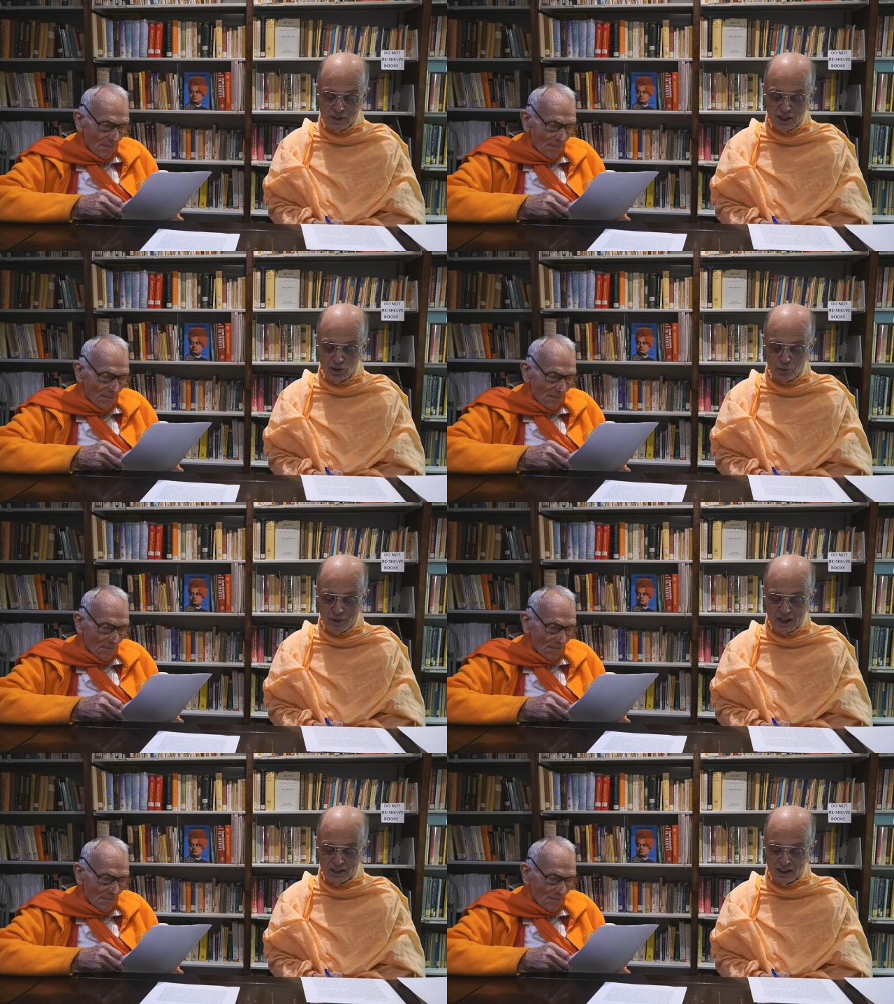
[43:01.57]
Speaker 1: to help
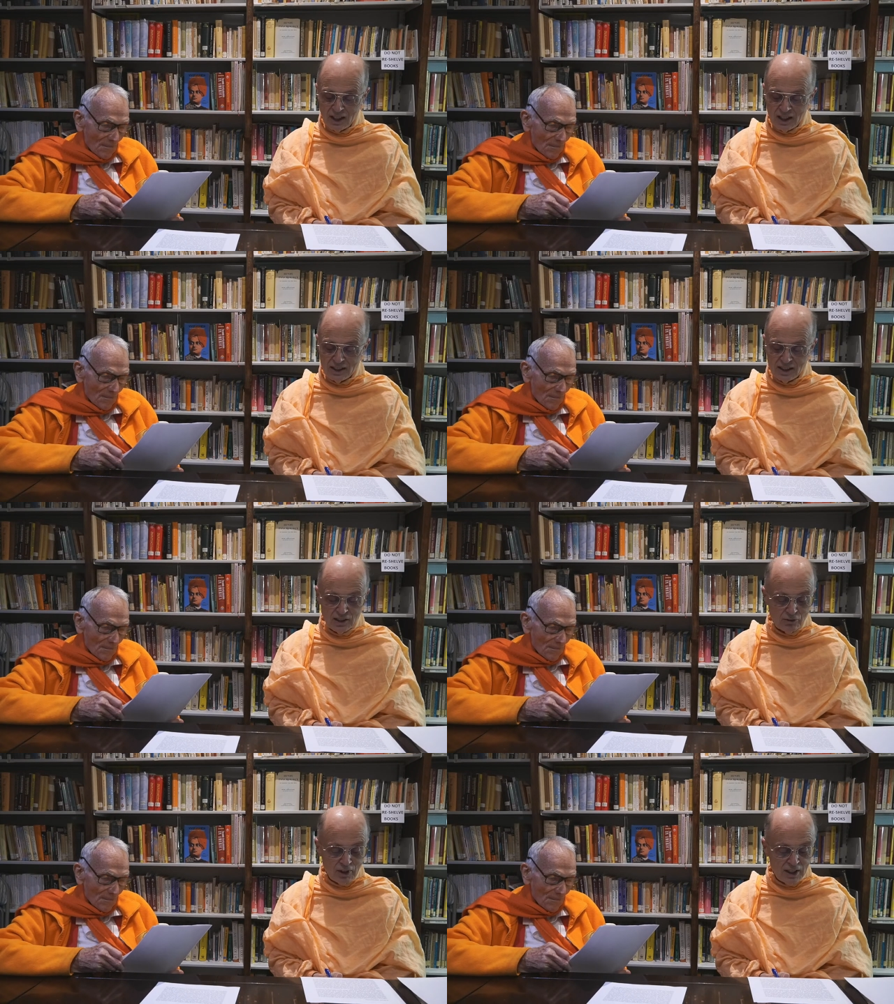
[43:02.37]
mankind
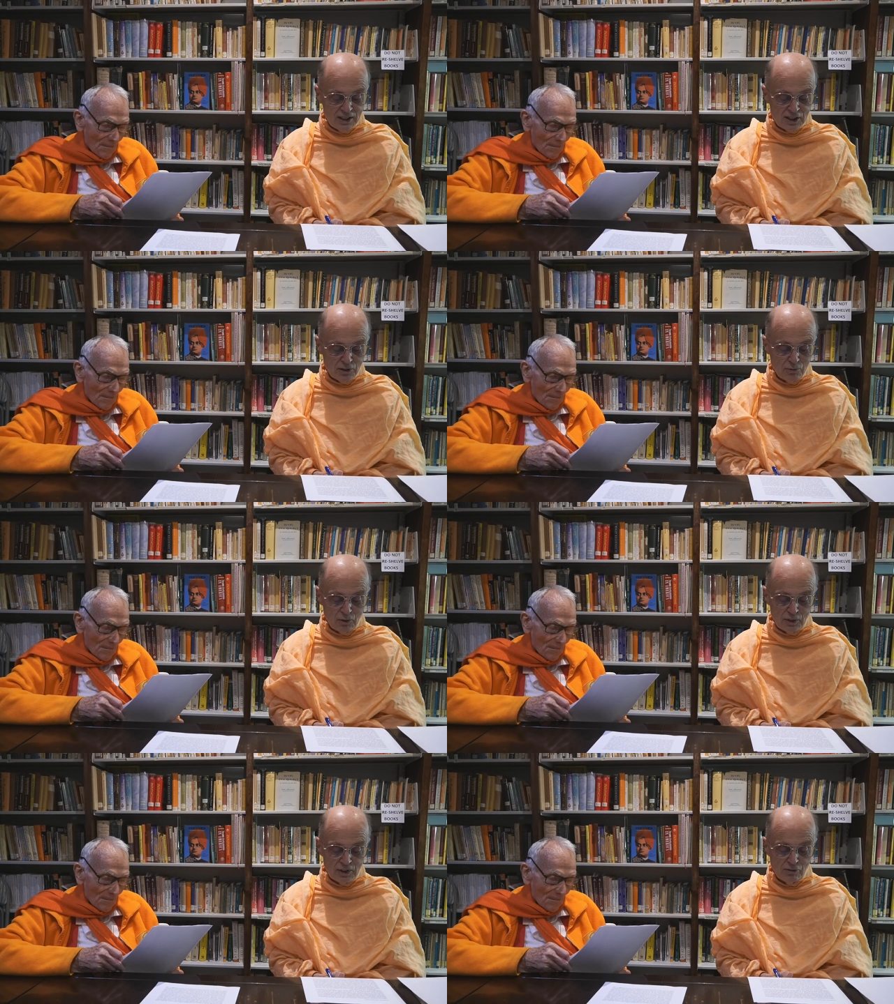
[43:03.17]
and ranks
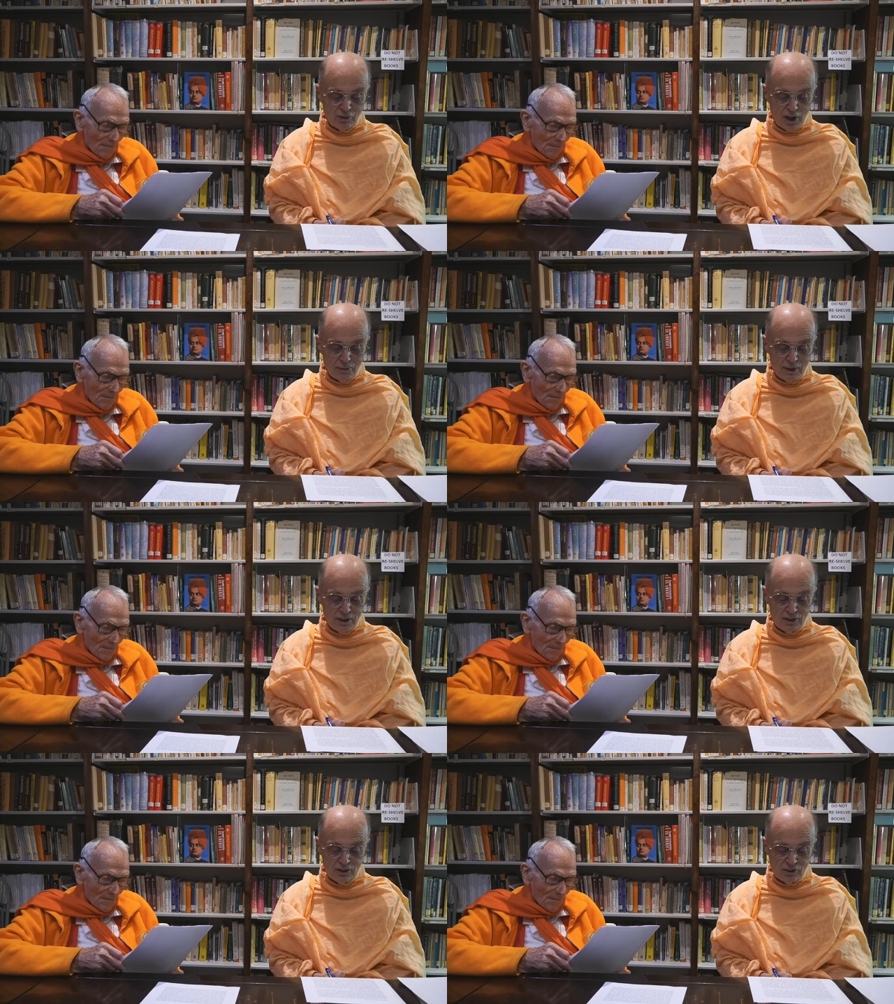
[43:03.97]
him with
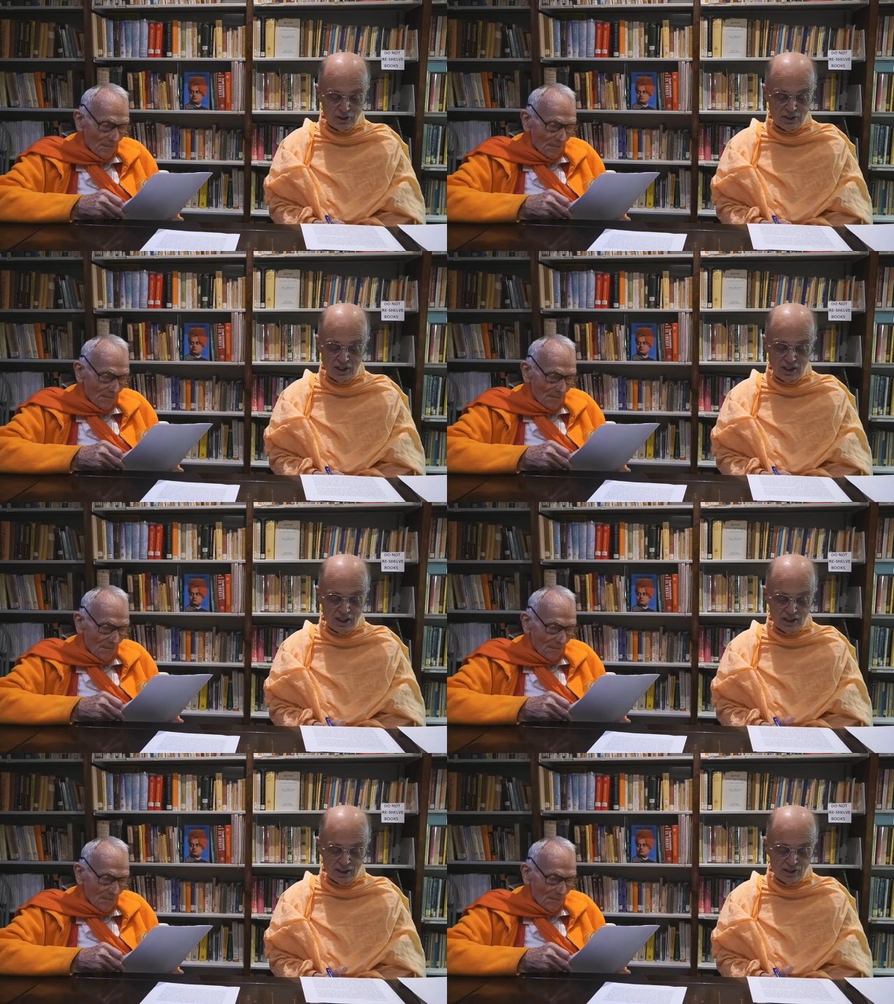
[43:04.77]
Brahma, Krishna,
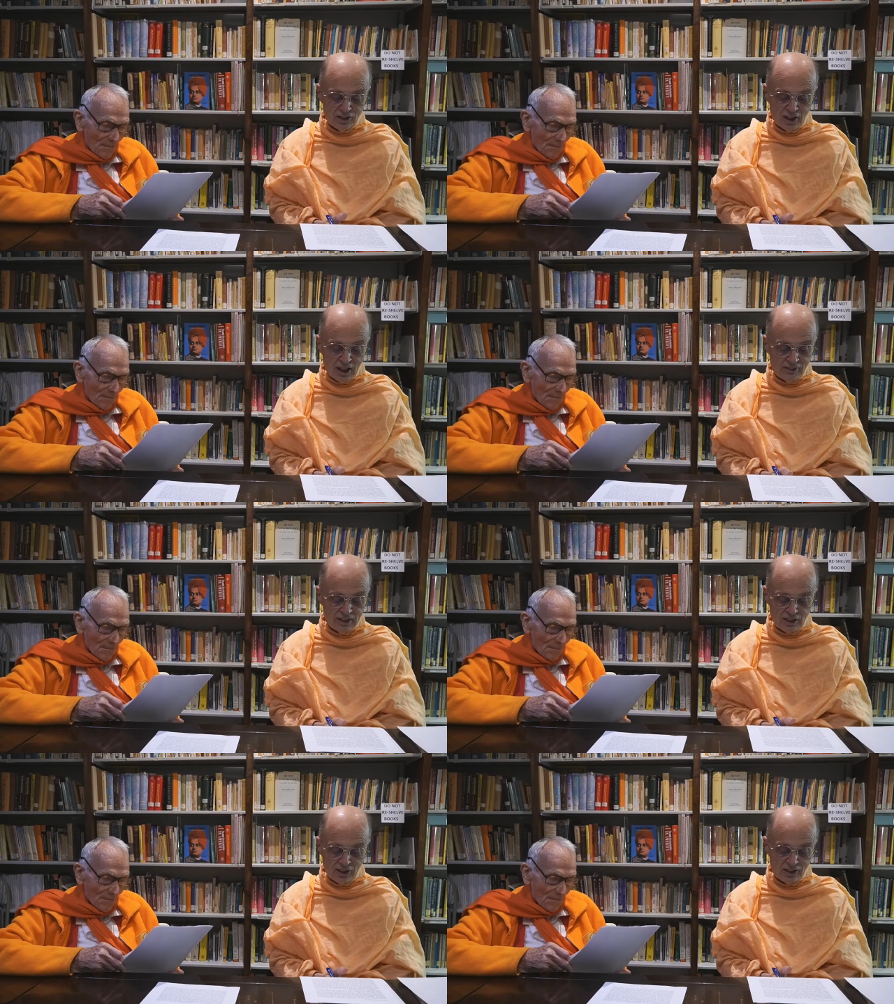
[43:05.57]
and other
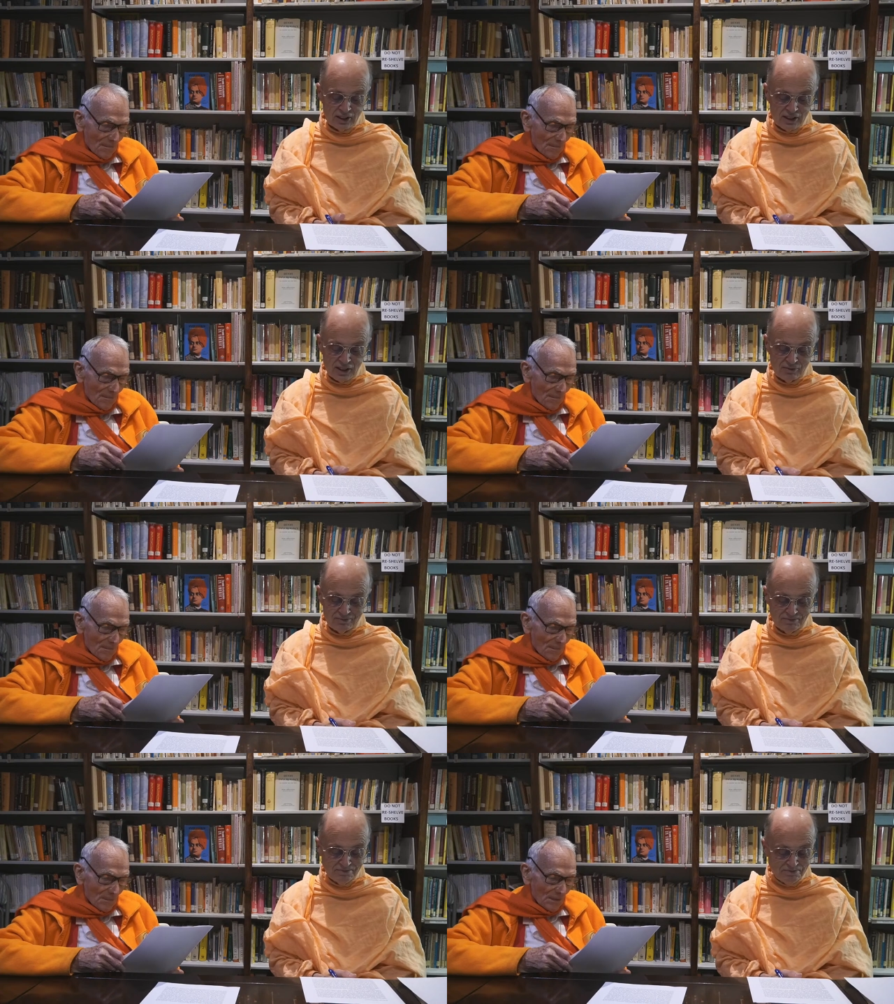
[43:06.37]
avatars.
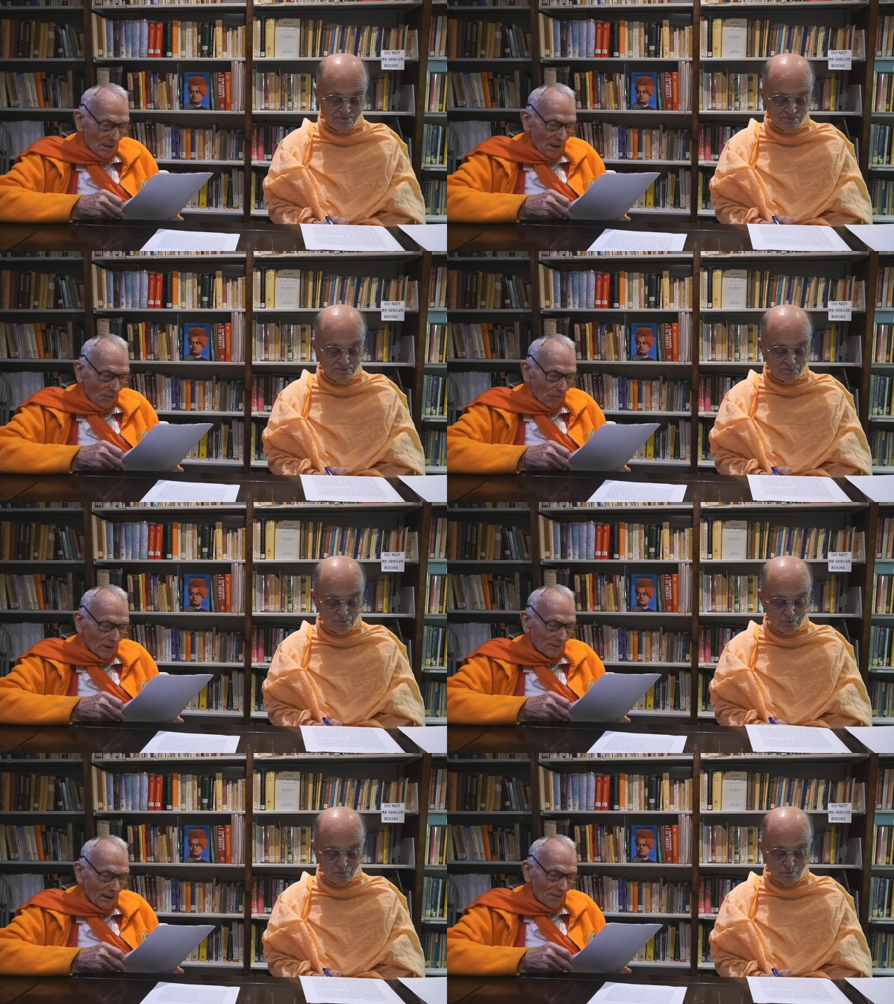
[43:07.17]

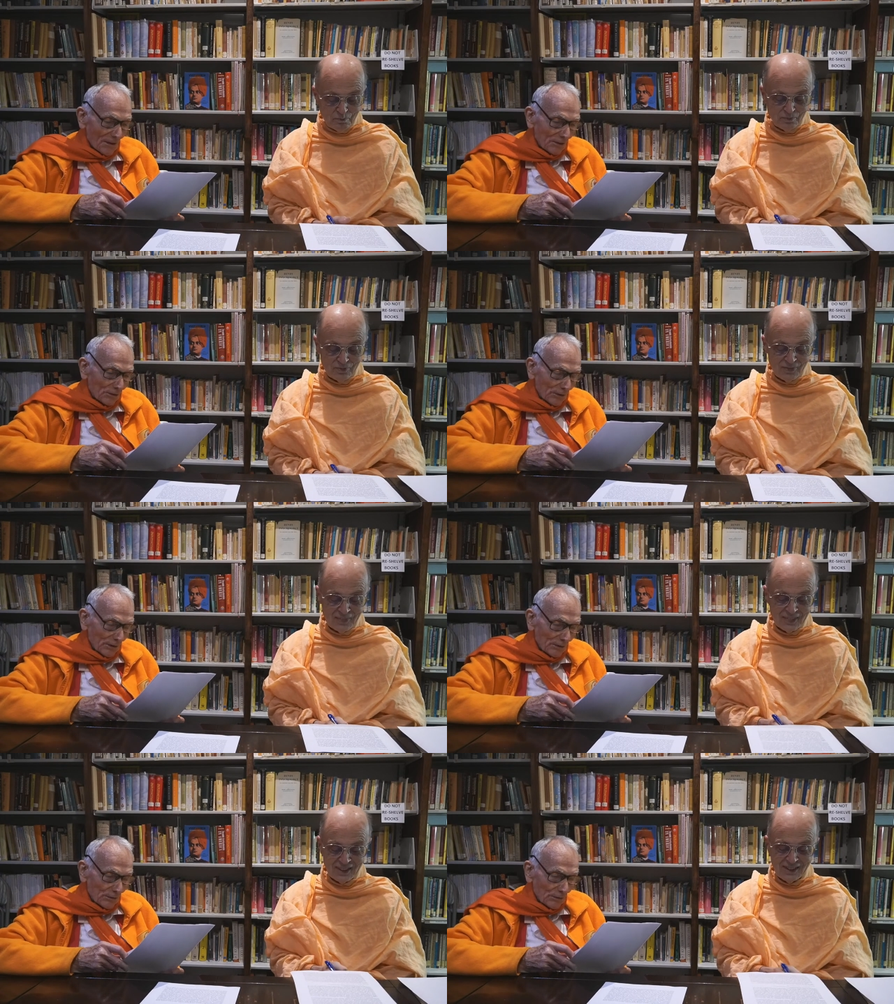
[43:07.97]
Speaker 2: Well, now that's very
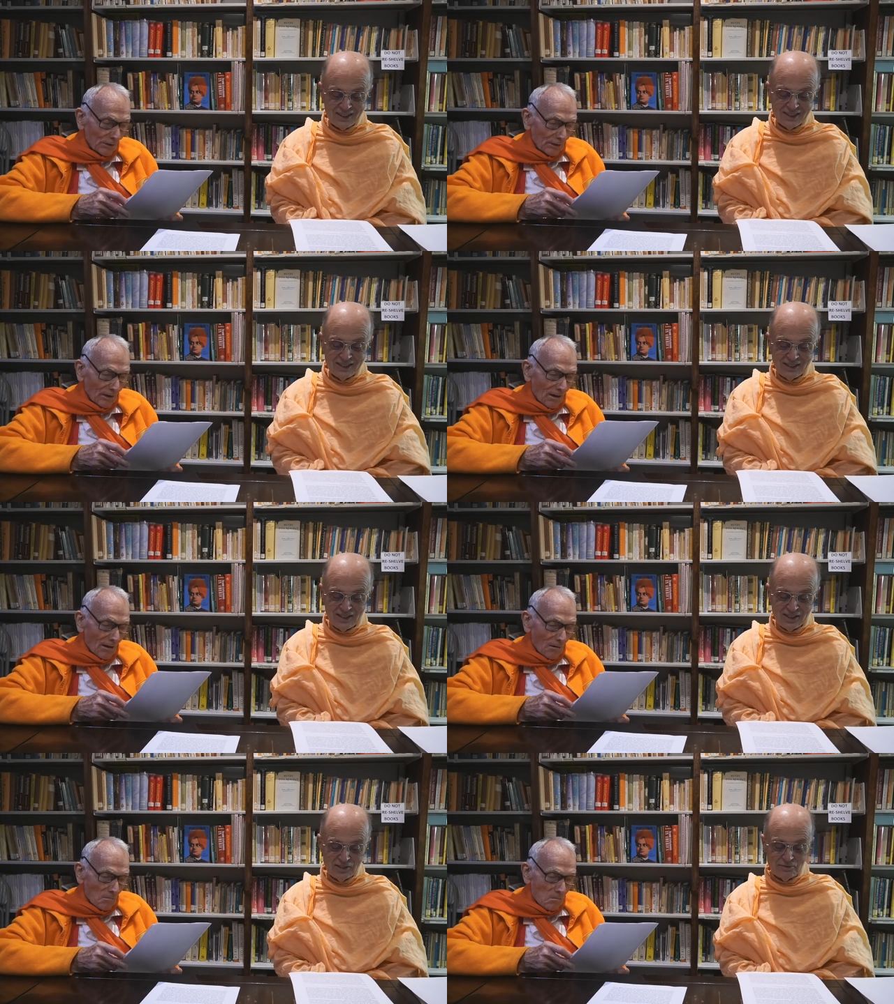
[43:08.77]
interesting.
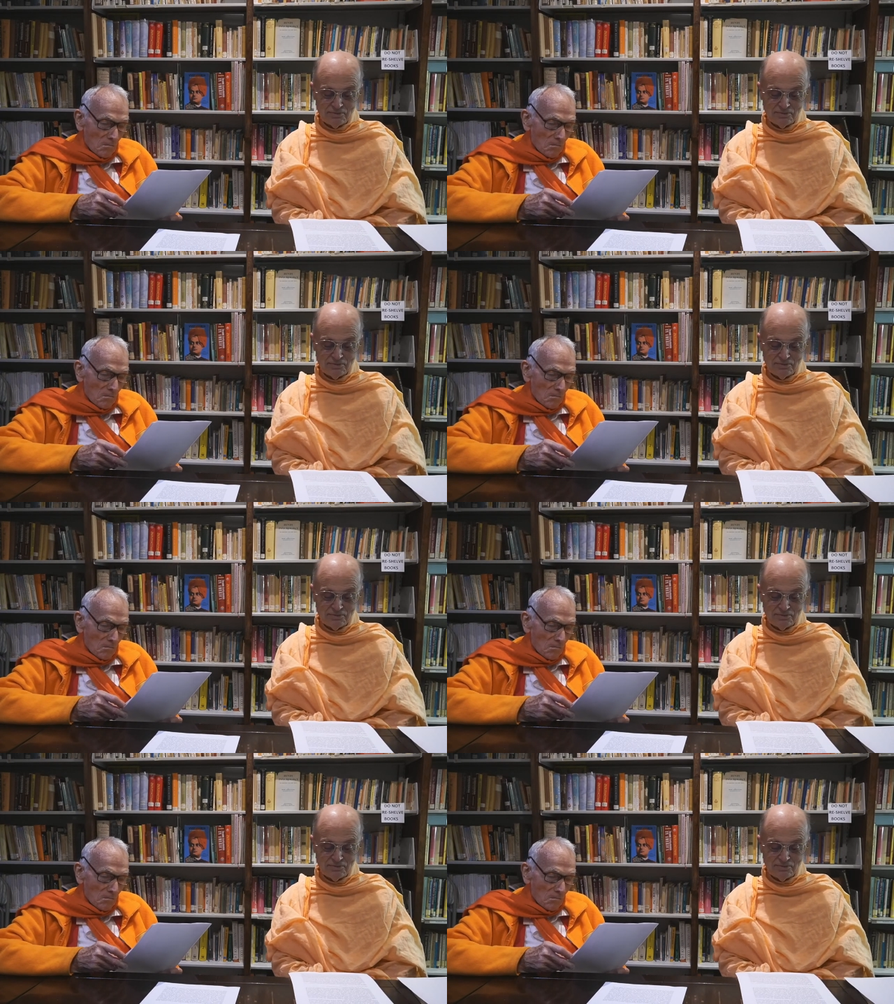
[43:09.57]
Um,